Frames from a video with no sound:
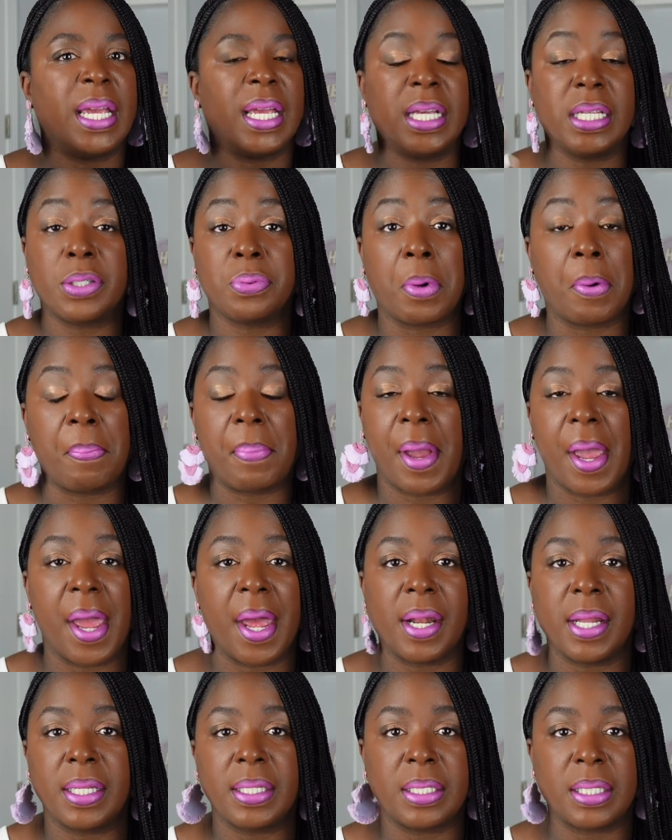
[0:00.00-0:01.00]
It's
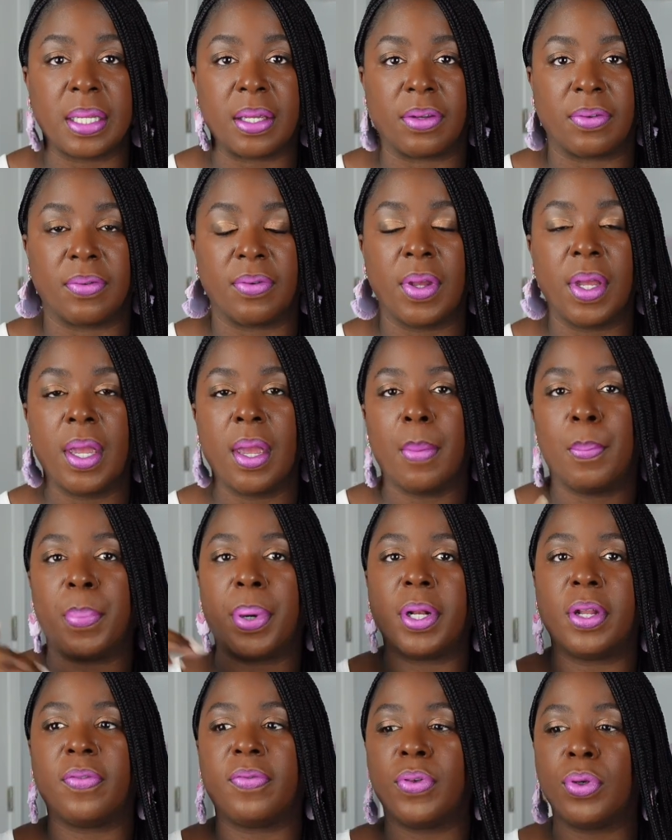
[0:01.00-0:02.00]
repetitive.
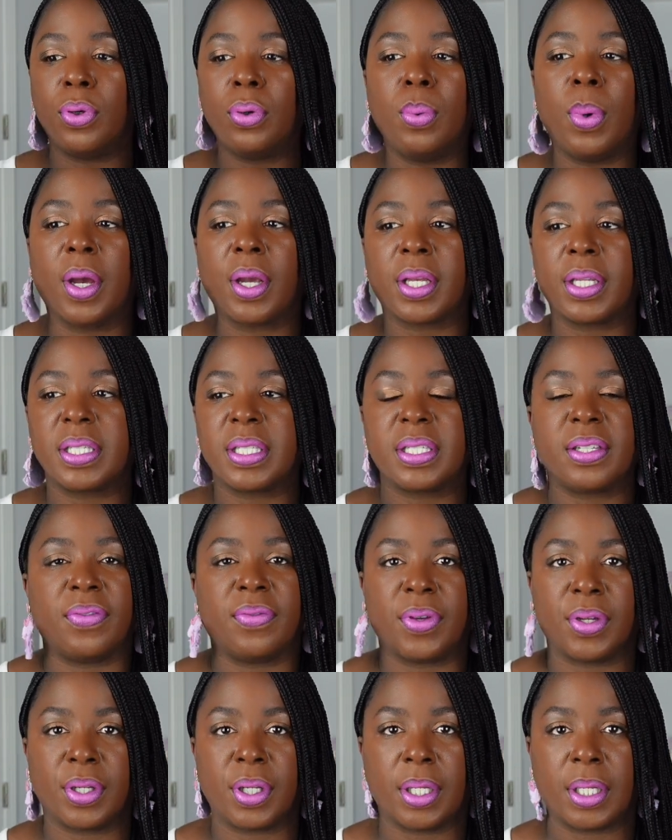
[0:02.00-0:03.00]
But if you work in
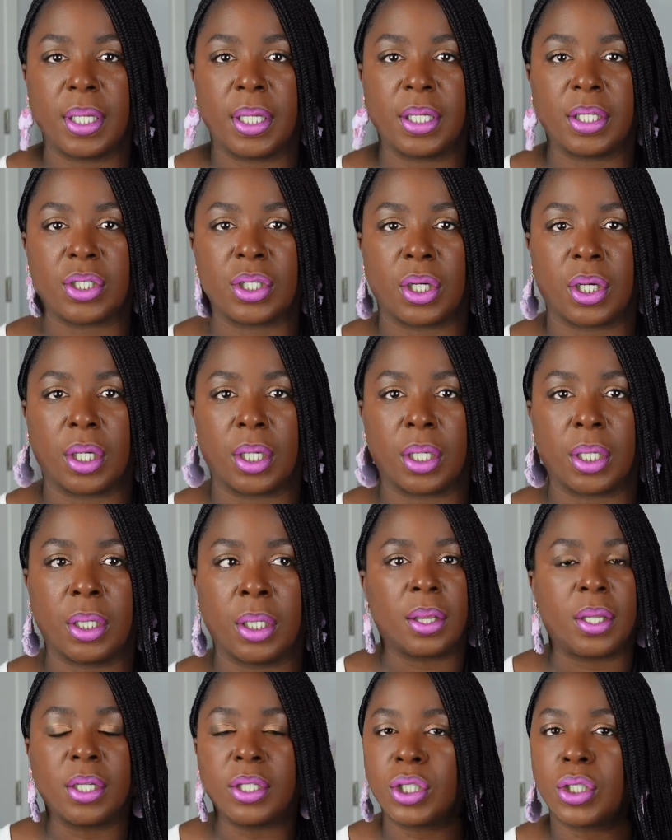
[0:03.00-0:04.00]
civilian HR,
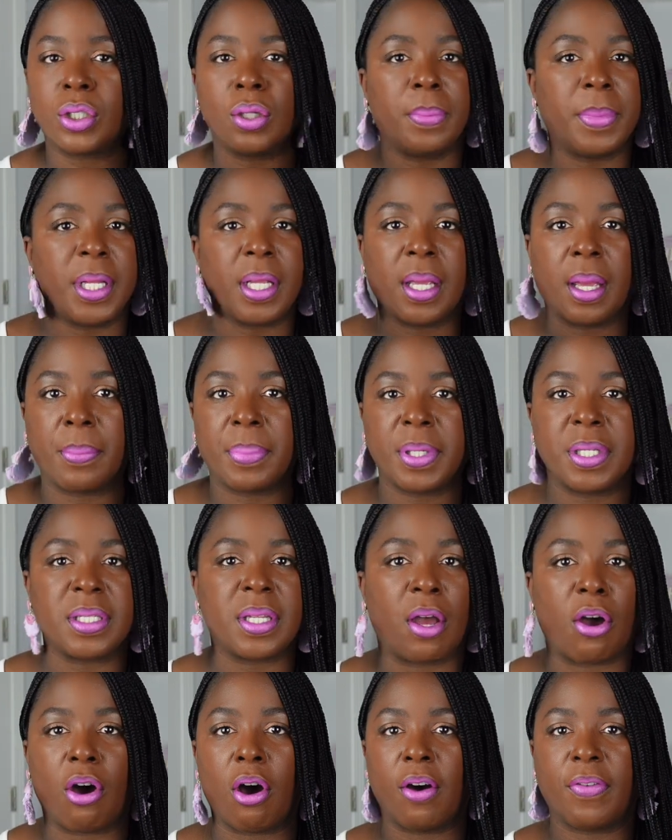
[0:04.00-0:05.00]
there's so many companies
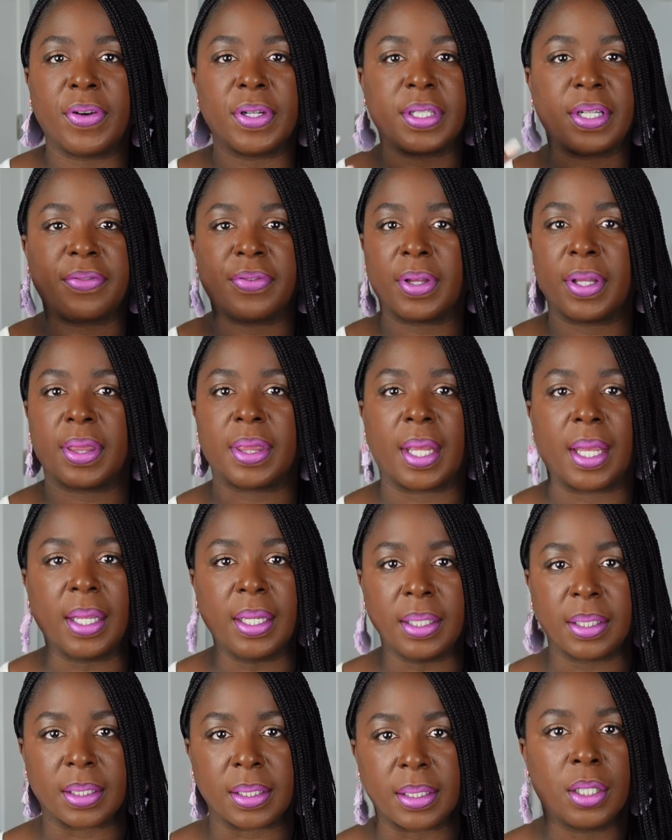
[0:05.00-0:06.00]
that offer different
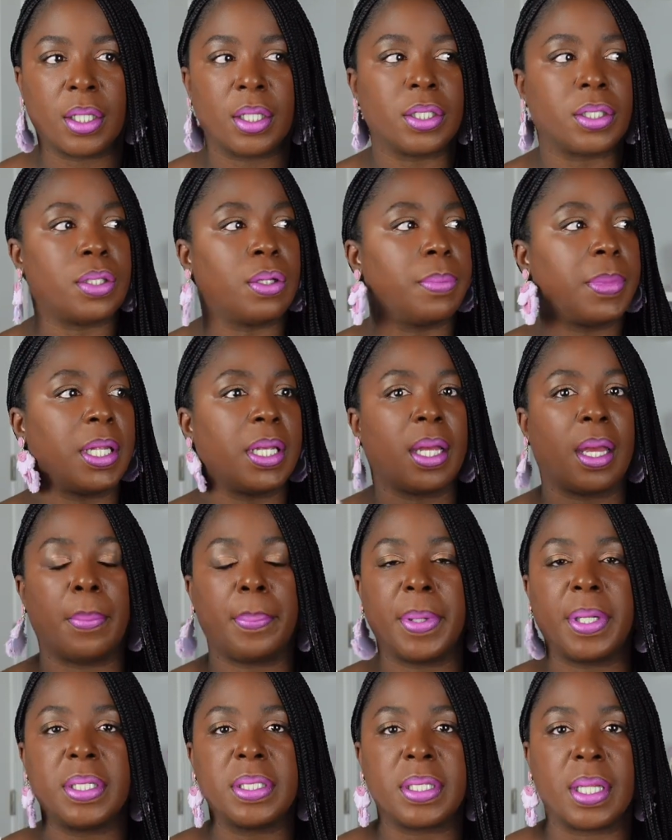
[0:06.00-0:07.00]
things. There's so many
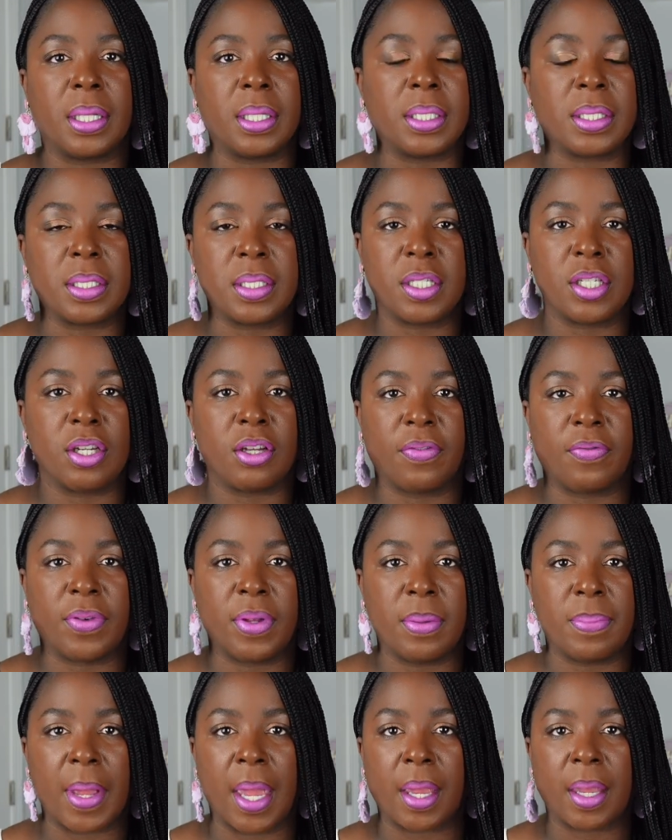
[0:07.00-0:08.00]
companies that listen to your
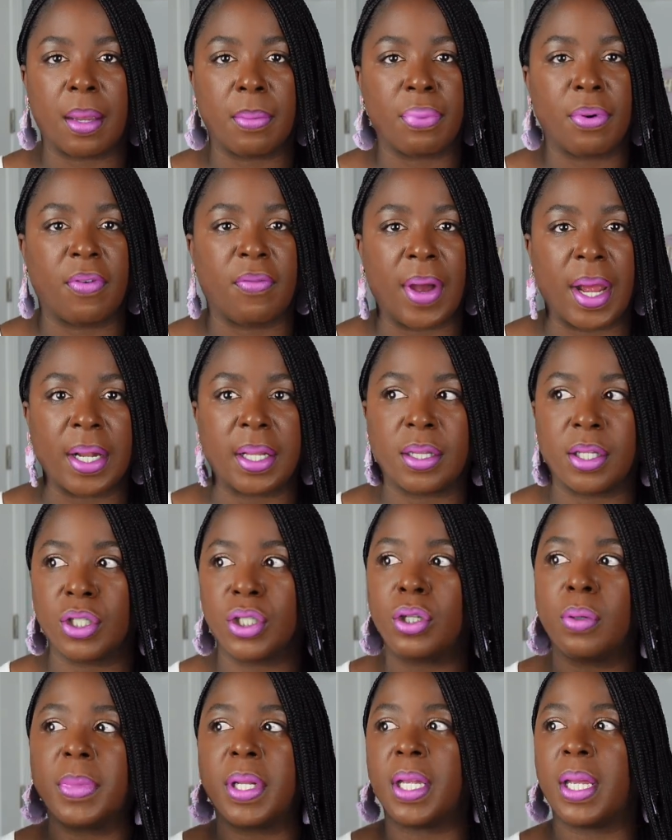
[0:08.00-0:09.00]
feedback and provide it. There's
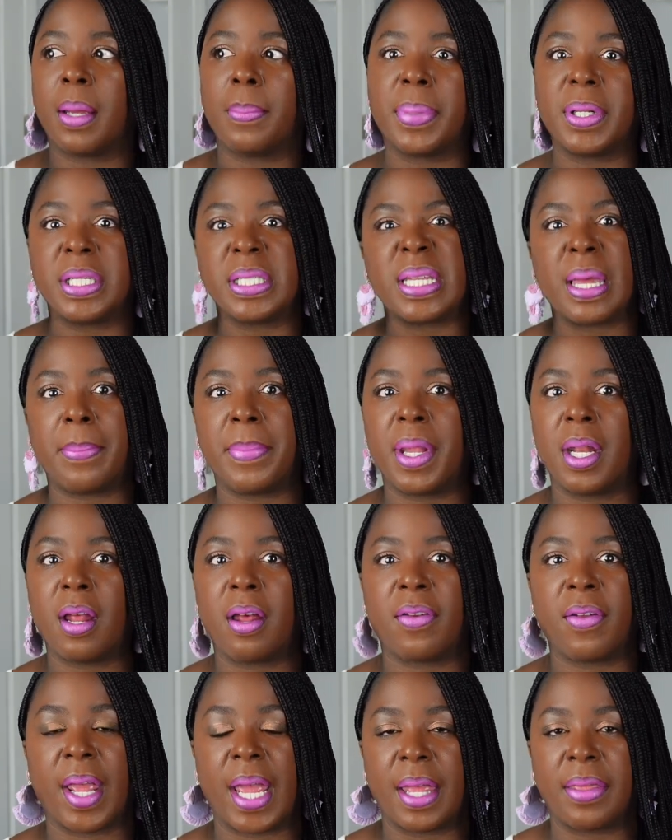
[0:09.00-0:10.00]
so many companies that may
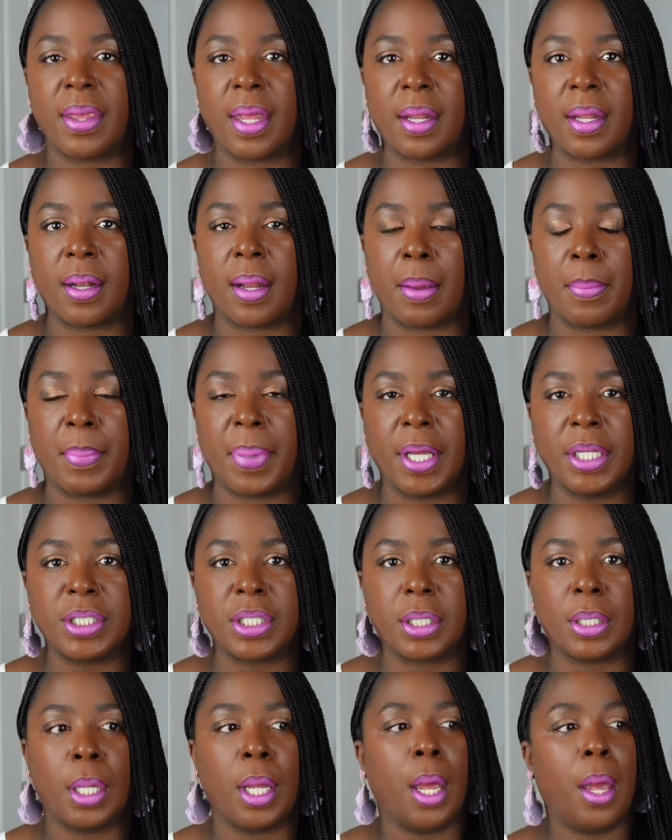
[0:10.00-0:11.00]
not have had that in that
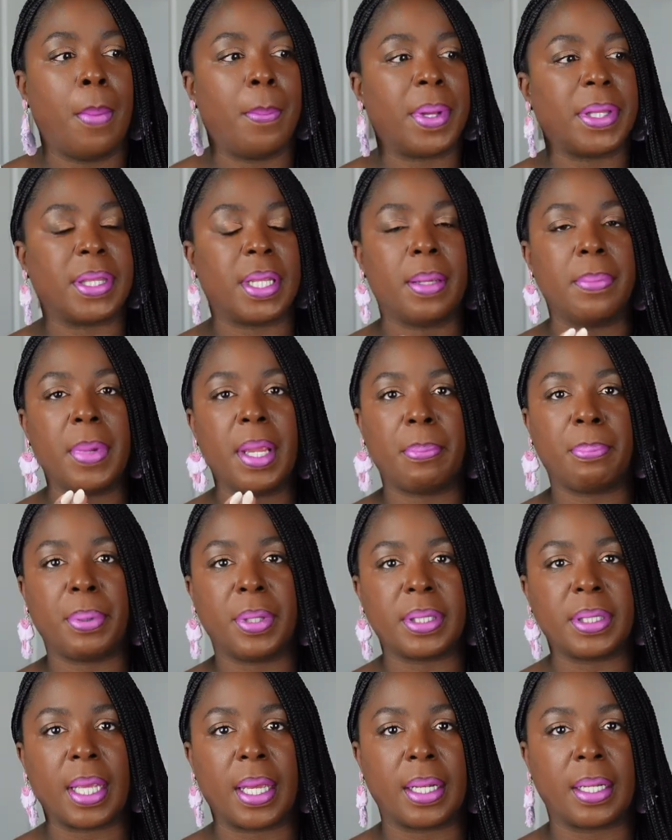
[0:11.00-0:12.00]
budget, but they may
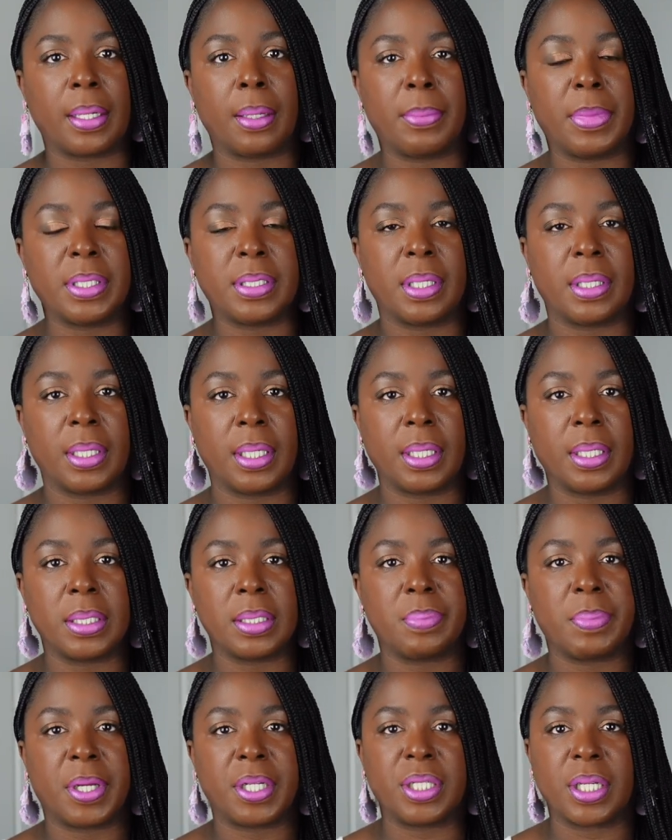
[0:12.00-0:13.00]
put that in a miscellaneous
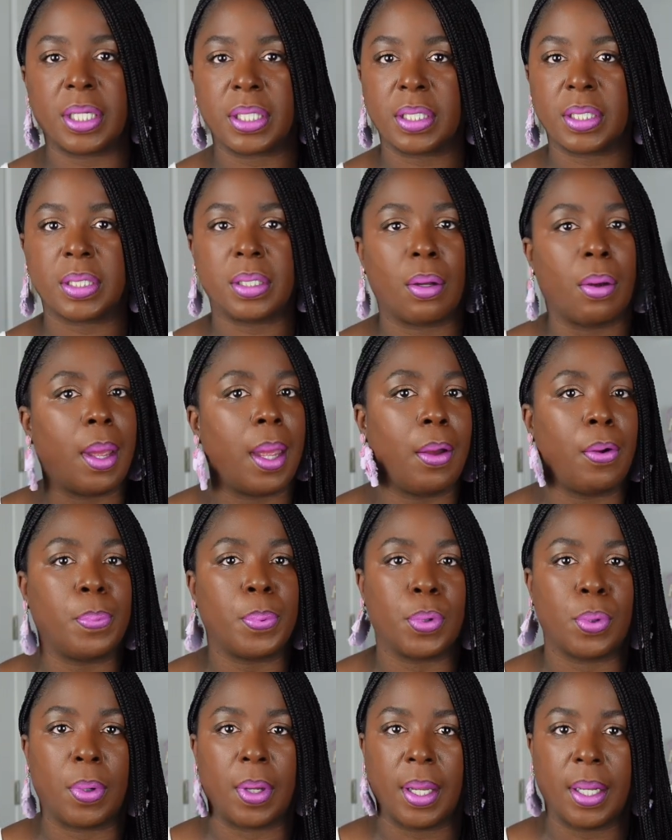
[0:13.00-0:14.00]
budget and still help
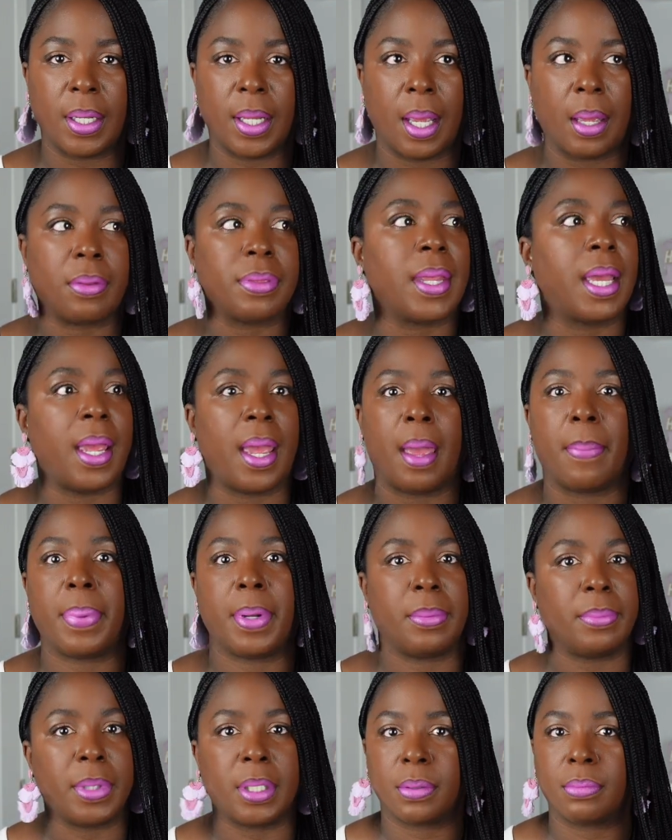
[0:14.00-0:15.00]
you anyhow. That happened
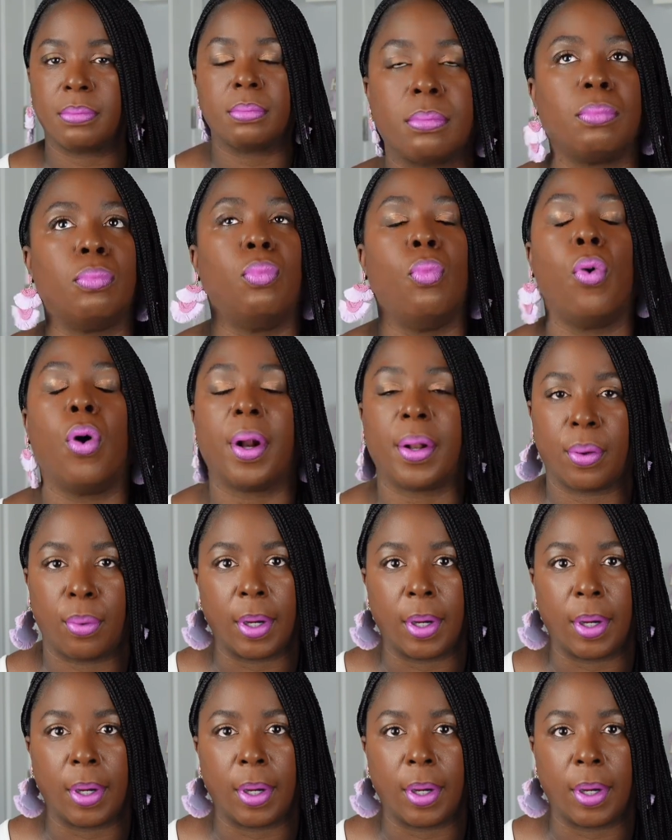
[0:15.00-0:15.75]
to me more than